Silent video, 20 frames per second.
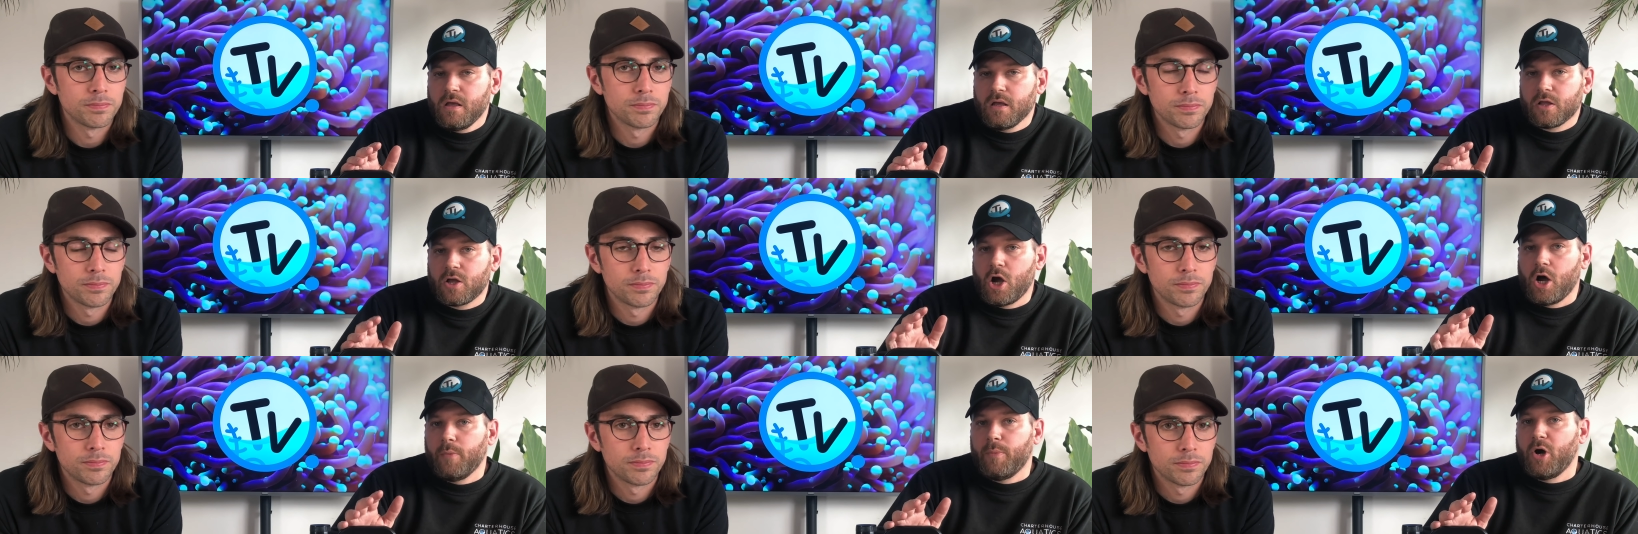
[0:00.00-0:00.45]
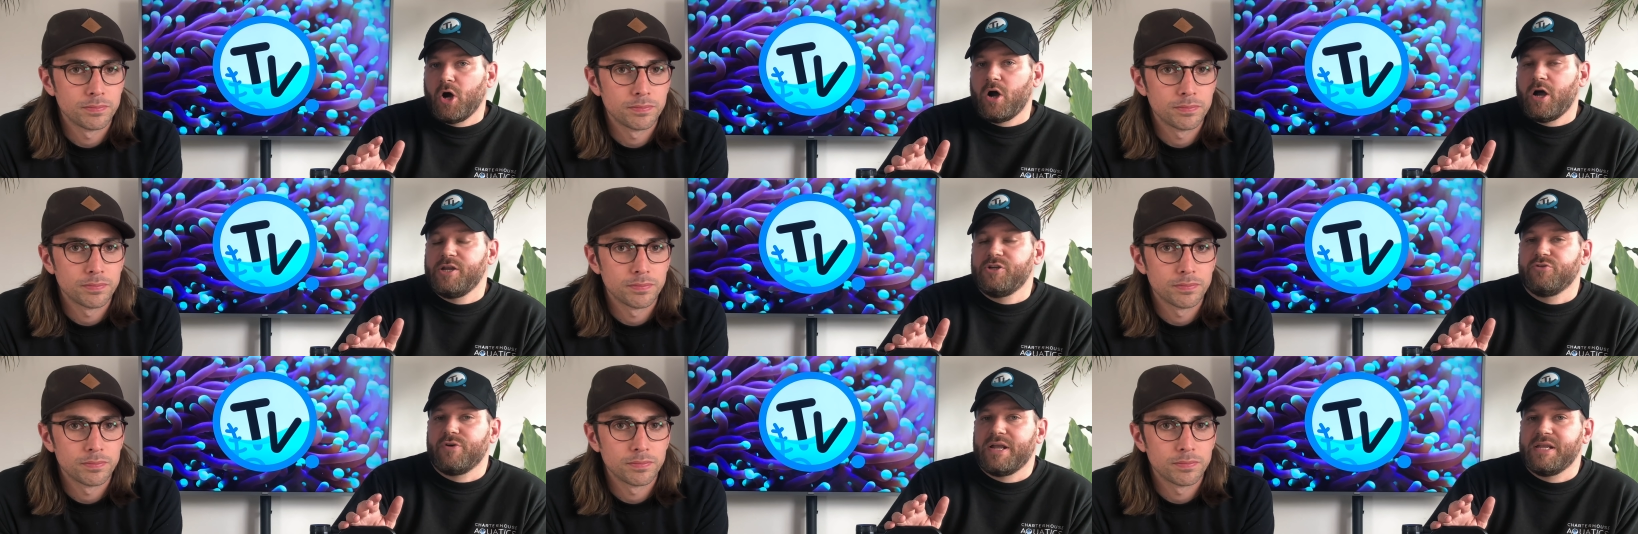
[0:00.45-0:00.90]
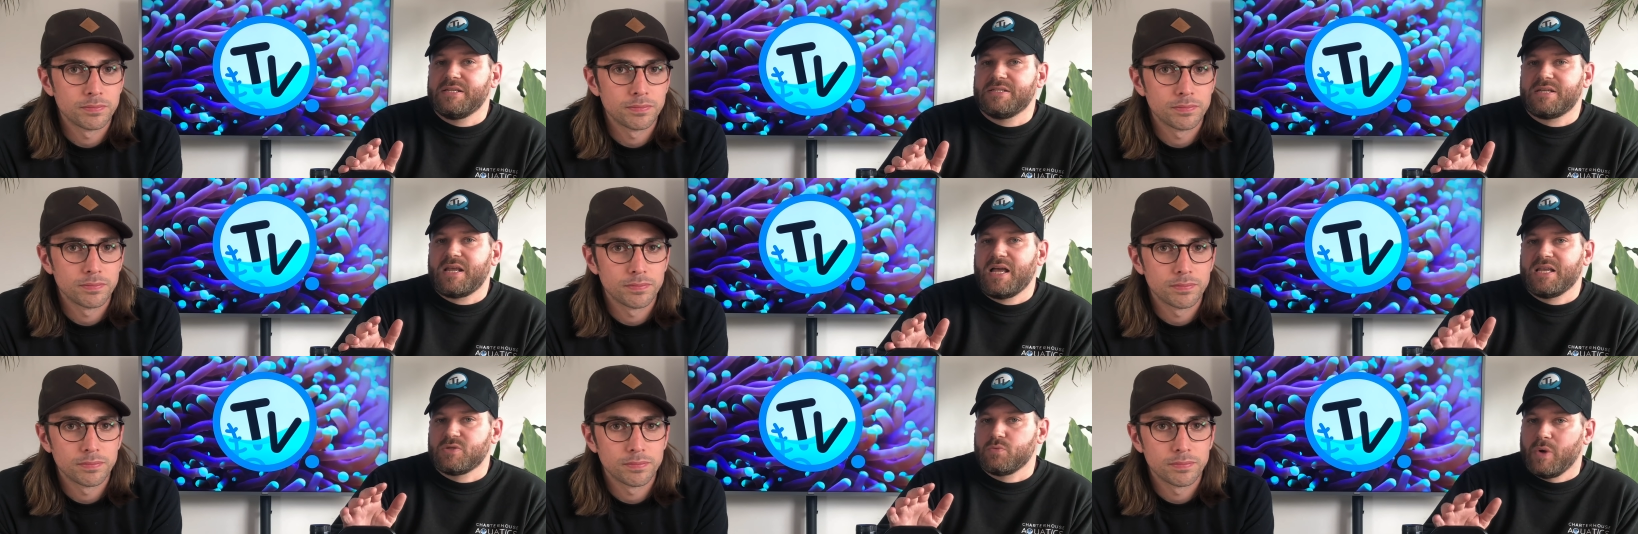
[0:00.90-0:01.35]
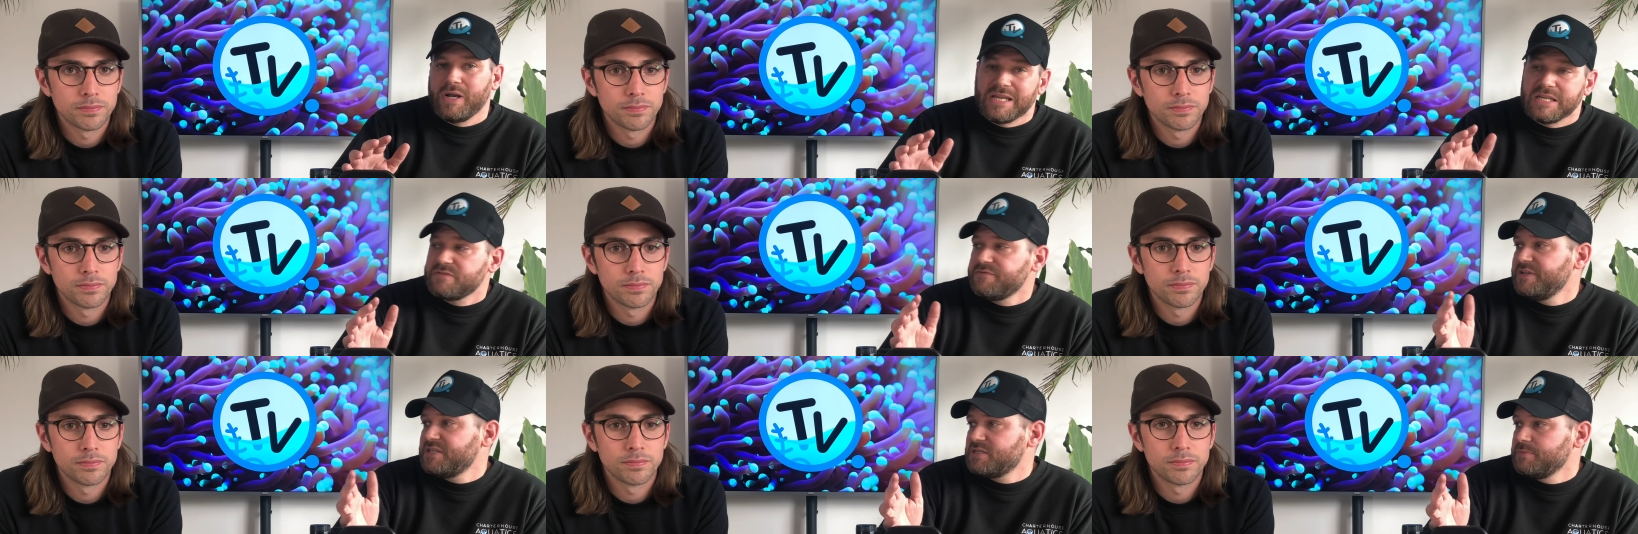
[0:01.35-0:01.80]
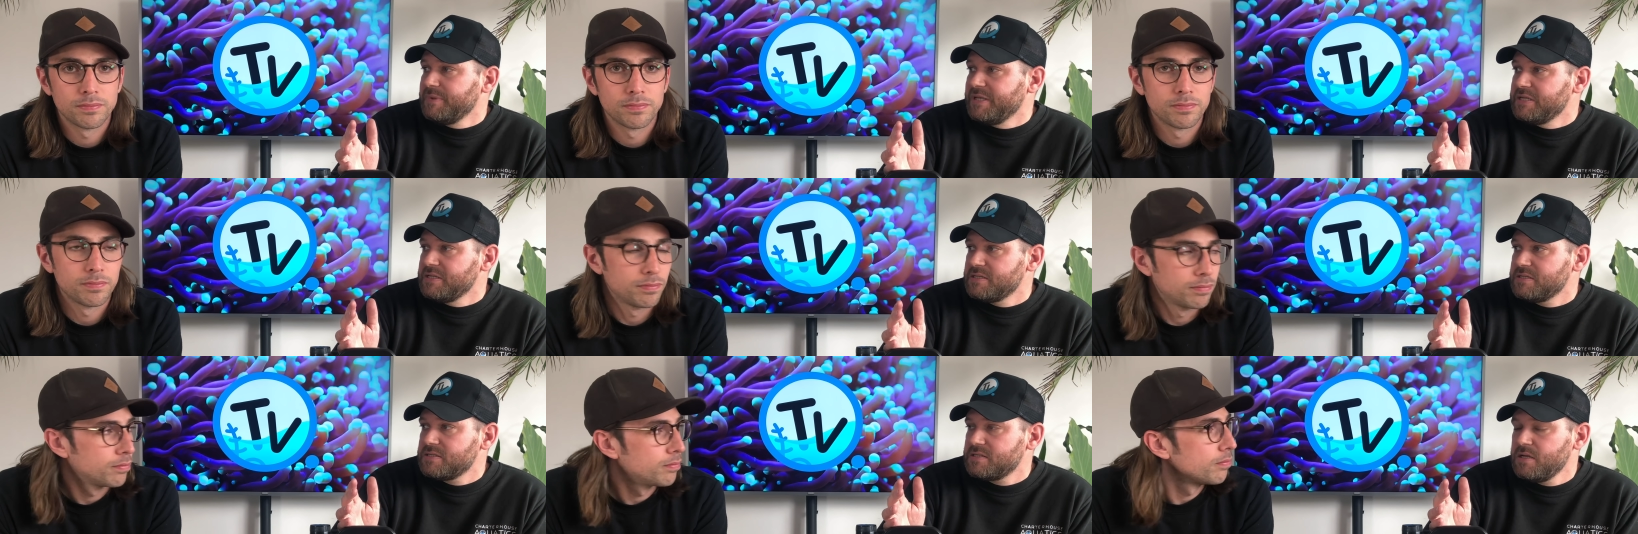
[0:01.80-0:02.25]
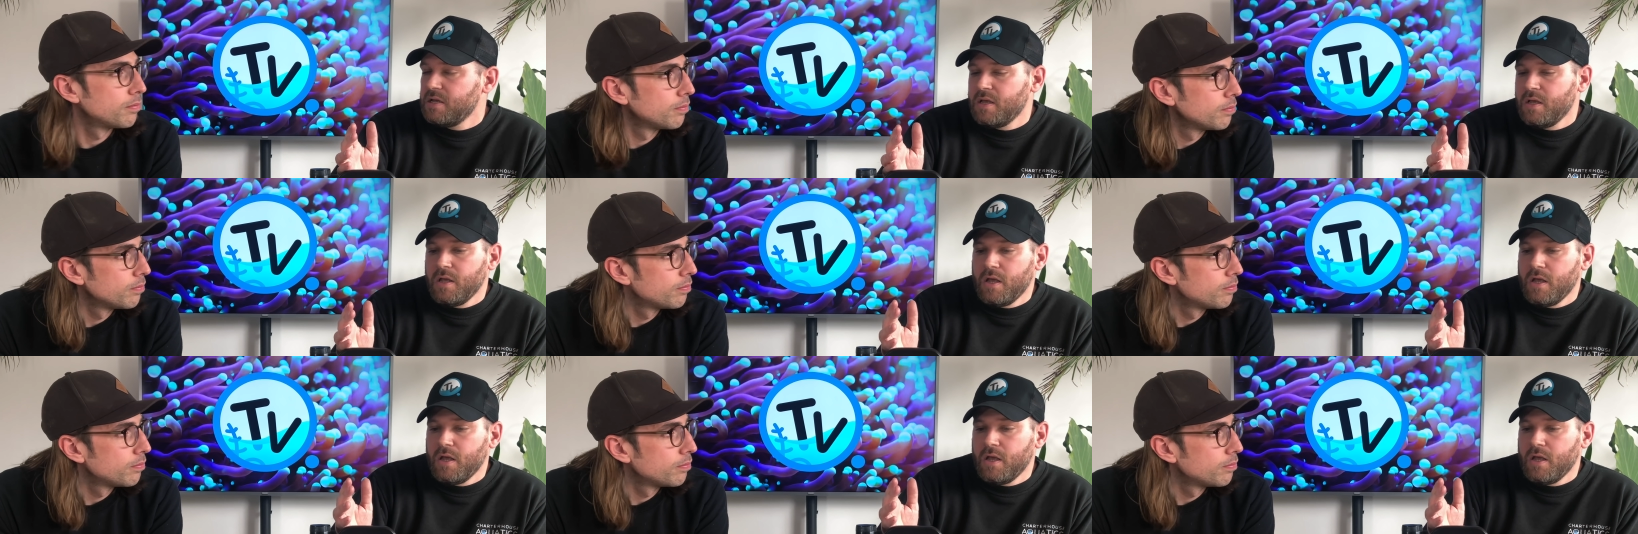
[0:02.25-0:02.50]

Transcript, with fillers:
Speaker 1: carbohydrates as well as vitamins.